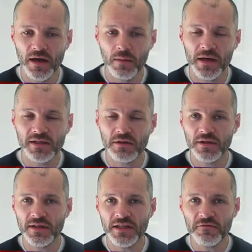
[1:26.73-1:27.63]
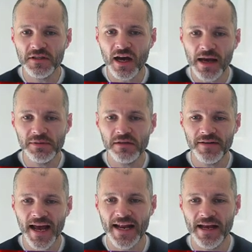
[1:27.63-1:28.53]
because there are different types
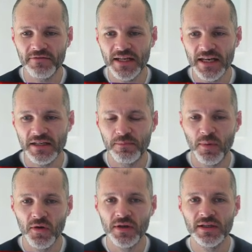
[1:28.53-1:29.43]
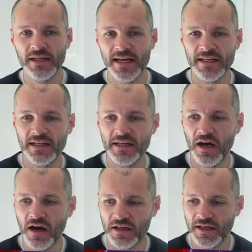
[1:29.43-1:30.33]
of NFTs bundled into the art